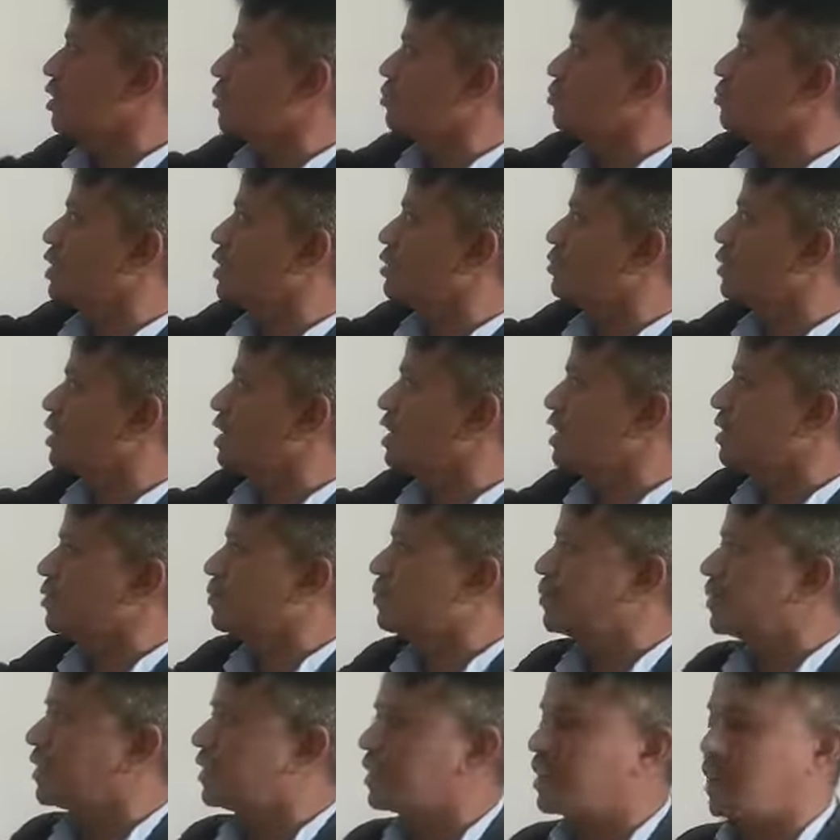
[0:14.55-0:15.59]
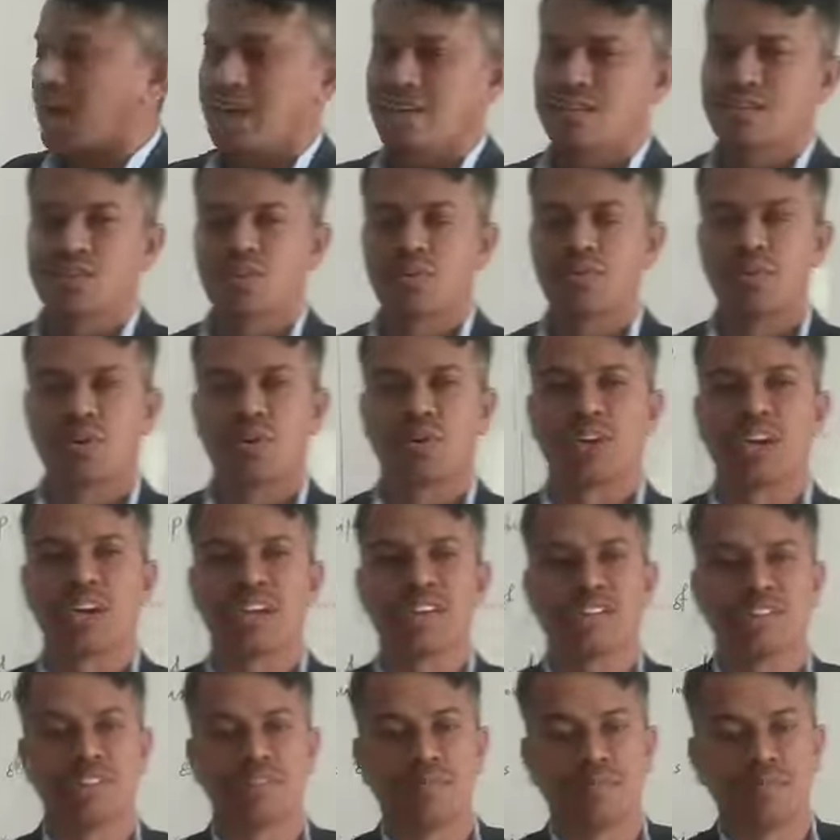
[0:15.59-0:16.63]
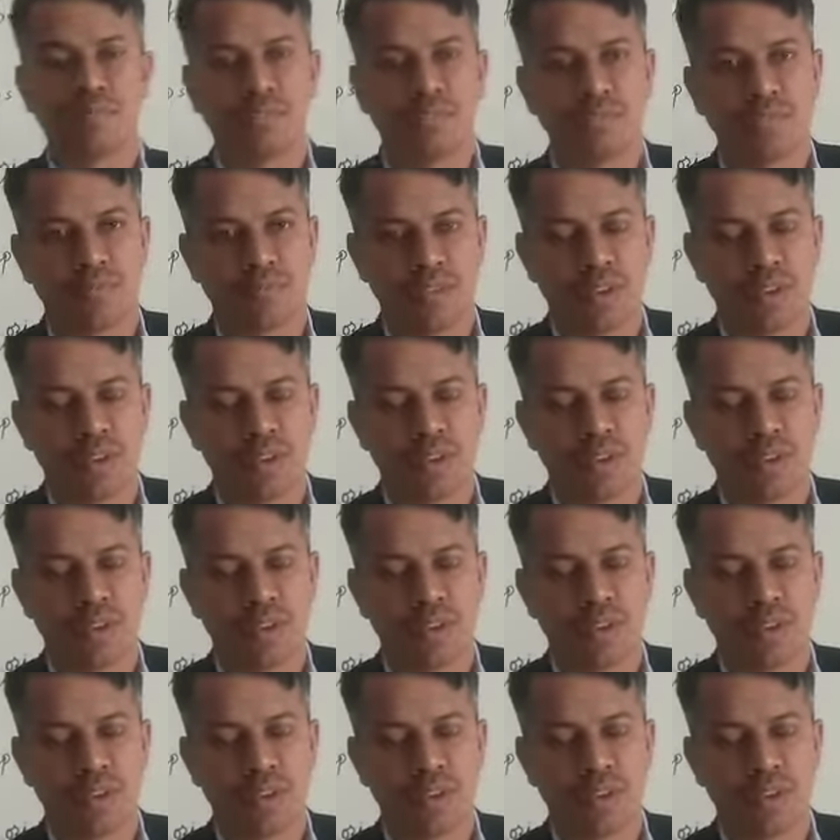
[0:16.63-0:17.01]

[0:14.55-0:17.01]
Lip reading: between different kinds of organisms.